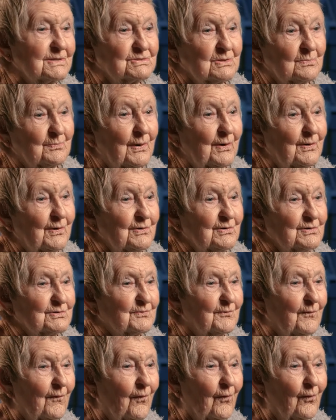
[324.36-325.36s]
I
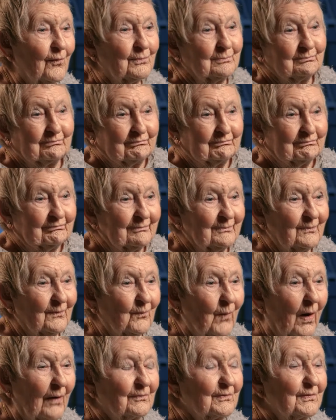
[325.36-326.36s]
suppose, for
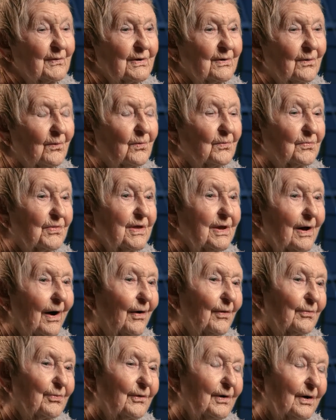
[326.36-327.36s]
one thing or the
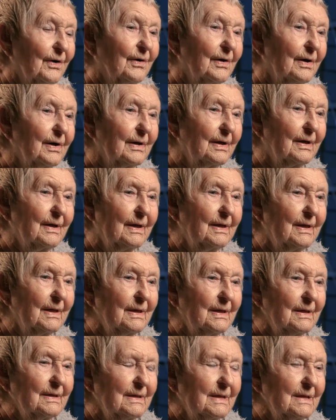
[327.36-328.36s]
other.
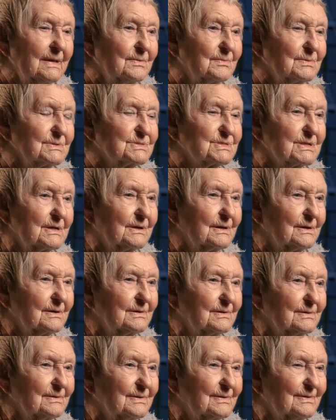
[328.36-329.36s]
It was a
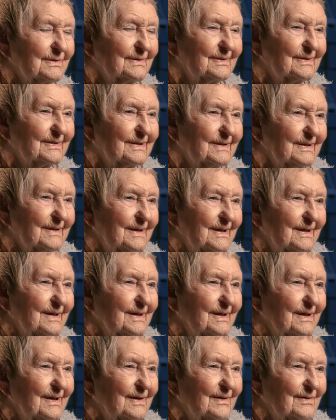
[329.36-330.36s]
uh,
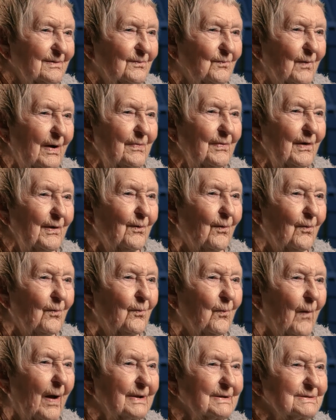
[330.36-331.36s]
when they
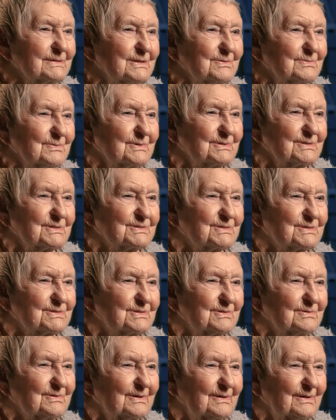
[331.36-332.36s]
all went, it
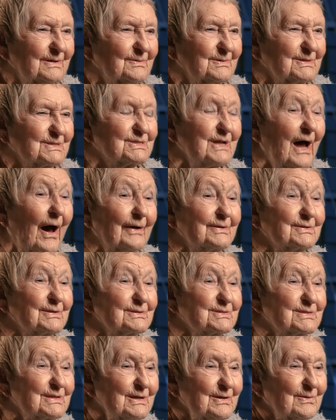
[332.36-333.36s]
was it was sad
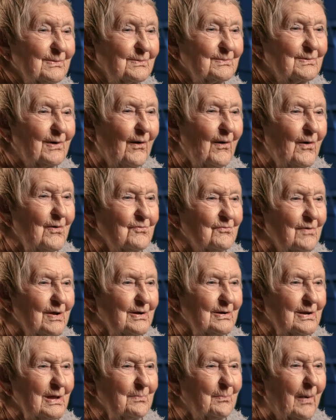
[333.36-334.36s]
to see them go,
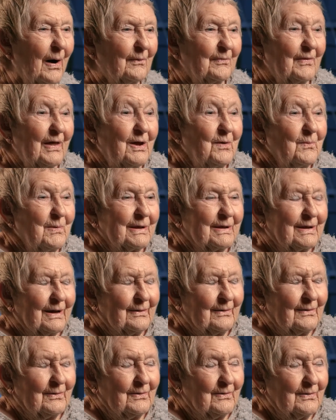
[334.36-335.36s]
really. But there we
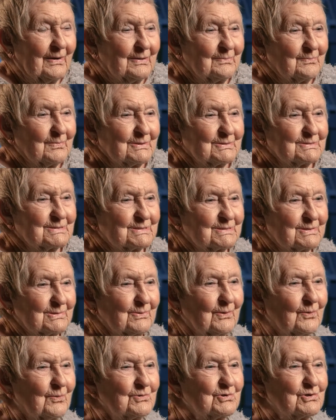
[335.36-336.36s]
go. It
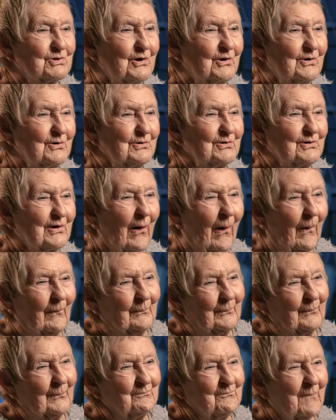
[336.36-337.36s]
was all churned
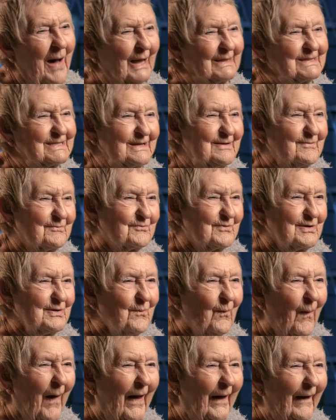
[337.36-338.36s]
up, mud
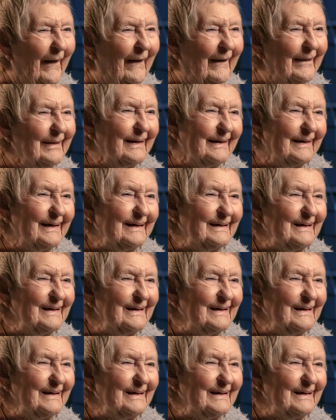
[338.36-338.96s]
everywhere.